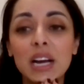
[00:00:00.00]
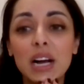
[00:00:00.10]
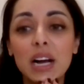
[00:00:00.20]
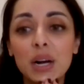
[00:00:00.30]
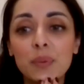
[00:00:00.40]

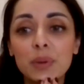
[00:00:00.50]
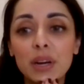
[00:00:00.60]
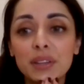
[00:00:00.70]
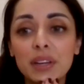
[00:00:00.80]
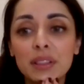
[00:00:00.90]

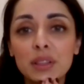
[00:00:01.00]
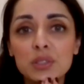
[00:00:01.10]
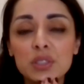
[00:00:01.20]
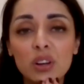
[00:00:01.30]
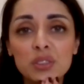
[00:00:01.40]
And then
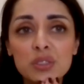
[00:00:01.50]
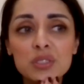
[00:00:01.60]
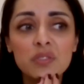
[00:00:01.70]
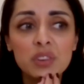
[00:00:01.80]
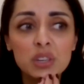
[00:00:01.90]
there's also
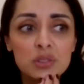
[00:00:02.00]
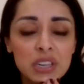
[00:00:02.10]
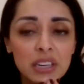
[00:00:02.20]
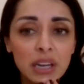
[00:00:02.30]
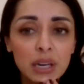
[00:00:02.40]
some videos
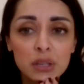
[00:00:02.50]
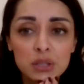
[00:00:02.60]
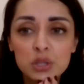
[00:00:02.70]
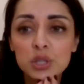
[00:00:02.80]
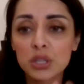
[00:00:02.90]
dedicated
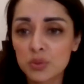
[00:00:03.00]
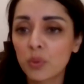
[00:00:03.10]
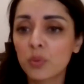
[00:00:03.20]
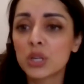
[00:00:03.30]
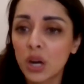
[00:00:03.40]
to just
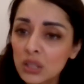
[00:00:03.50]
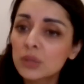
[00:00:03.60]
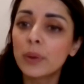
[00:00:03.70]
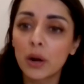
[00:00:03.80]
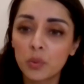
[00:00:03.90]
what we talked
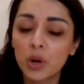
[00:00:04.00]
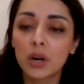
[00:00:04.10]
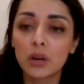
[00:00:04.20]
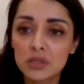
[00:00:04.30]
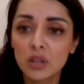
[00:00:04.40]
about,
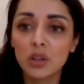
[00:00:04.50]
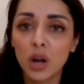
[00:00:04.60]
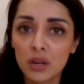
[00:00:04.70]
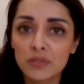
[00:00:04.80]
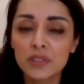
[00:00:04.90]
where a
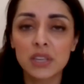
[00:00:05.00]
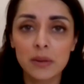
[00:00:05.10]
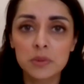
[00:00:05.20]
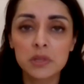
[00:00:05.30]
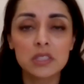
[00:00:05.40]
lot of the
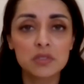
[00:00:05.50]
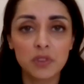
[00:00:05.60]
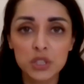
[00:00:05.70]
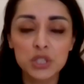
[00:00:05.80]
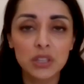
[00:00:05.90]
times the
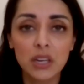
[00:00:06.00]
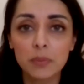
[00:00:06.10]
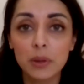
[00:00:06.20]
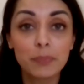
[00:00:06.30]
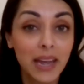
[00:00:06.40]
dysfunction can
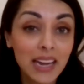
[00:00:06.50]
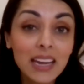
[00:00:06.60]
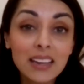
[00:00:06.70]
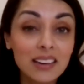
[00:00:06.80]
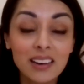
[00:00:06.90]
be
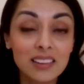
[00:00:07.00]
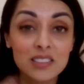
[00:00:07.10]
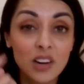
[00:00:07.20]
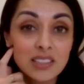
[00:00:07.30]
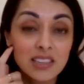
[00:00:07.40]
pain and it's
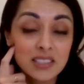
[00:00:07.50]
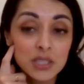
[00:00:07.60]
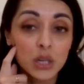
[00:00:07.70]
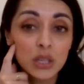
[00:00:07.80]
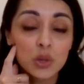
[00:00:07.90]
not
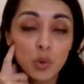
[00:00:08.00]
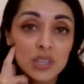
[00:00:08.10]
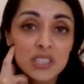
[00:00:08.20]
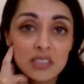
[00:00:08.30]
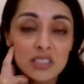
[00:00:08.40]
necessarily
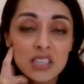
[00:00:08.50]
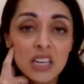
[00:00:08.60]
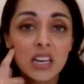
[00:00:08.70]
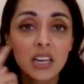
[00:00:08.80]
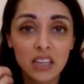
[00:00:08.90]
noises
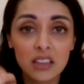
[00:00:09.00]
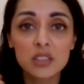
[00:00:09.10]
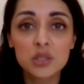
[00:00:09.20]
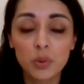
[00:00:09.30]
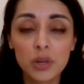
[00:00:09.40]
in the
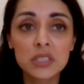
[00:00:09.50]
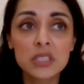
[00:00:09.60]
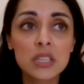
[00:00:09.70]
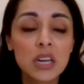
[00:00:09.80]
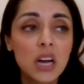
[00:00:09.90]

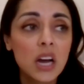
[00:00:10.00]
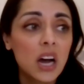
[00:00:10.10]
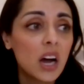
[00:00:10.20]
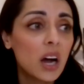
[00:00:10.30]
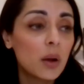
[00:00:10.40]
joints.
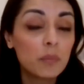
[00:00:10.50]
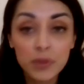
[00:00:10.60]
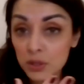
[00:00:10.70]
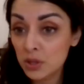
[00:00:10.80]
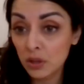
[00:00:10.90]

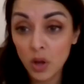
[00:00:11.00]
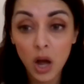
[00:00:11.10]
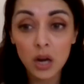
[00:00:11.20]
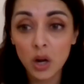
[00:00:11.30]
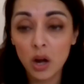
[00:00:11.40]
There's a
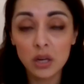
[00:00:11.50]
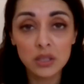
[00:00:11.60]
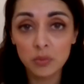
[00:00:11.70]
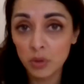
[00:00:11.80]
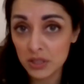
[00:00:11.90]
lot on
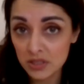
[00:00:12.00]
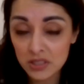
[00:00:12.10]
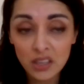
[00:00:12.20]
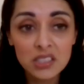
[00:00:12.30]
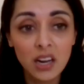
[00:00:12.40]
what is a
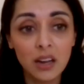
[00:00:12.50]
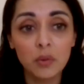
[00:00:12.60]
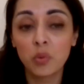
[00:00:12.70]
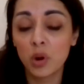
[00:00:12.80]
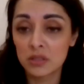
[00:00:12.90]
tongue tie?
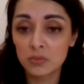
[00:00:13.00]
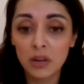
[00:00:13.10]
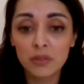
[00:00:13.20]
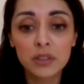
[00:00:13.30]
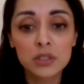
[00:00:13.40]
What is
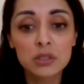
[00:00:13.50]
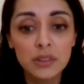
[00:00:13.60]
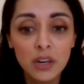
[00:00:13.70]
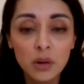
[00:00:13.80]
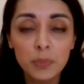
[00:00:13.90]
myofunctional
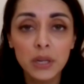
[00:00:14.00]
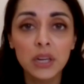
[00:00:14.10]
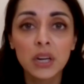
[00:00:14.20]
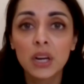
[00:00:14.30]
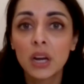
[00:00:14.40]

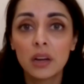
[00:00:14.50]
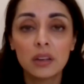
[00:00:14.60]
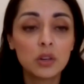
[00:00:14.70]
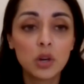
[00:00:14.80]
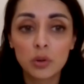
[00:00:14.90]
therapy?
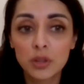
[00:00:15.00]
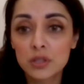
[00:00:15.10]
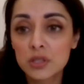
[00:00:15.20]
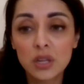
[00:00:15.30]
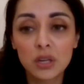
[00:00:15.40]
You know,
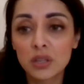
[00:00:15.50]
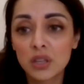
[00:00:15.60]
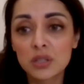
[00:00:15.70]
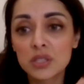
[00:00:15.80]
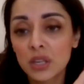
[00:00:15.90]

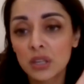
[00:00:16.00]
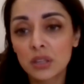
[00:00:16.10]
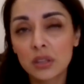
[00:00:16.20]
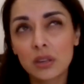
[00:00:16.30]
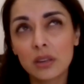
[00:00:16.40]

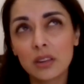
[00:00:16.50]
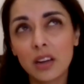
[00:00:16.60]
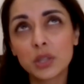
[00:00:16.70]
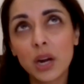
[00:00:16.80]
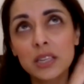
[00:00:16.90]
I
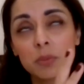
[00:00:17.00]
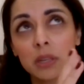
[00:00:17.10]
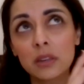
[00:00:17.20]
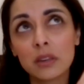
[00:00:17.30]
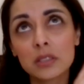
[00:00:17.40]
try to
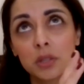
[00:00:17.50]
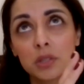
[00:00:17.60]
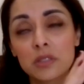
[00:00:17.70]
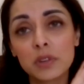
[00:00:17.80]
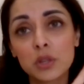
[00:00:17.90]
make a
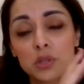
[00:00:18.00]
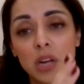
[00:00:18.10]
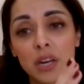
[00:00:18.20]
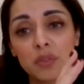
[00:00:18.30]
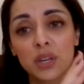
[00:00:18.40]
series of videos
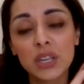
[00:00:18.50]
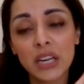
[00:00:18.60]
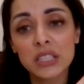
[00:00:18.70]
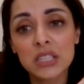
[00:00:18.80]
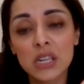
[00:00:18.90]
kind of
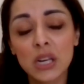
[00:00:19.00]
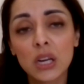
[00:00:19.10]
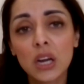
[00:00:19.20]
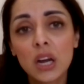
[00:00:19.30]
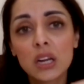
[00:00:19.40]
connecting
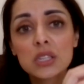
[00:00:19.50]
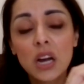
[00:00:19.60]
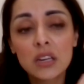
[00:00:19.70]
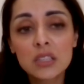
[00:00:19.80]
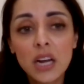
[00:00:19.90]

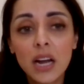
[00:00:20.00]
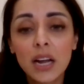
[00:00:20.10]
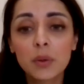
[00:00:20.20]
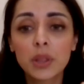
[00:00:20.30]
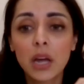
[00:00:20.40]
tongue
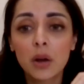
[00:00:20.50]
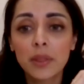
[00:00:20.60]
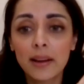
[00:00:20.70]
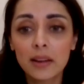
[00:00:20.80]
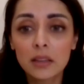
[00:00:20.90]
tie with how
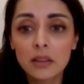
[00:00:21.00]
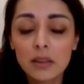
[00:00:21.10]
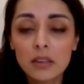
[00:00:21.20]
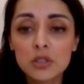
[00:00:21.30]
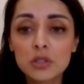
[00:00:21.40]
that can
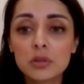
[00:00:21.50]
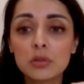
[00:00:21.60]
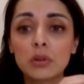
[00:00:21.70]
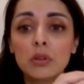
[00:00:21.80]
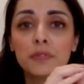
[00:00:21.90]
lead
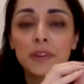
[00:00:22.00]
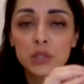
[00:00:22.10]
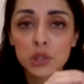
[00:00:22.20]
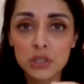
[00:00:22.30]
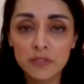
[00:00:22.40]
to
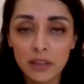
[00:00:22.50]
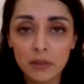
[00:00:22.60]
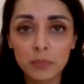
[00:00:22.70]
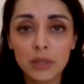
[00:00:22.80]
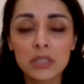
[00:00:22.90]
facial
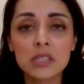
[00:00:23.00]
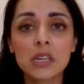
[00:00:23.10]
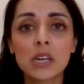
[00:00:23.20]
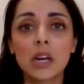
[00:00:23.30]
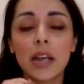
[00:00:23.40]
development,
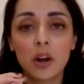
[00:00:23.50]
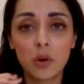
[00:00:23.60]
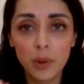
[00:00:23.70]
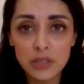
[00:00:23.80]
airway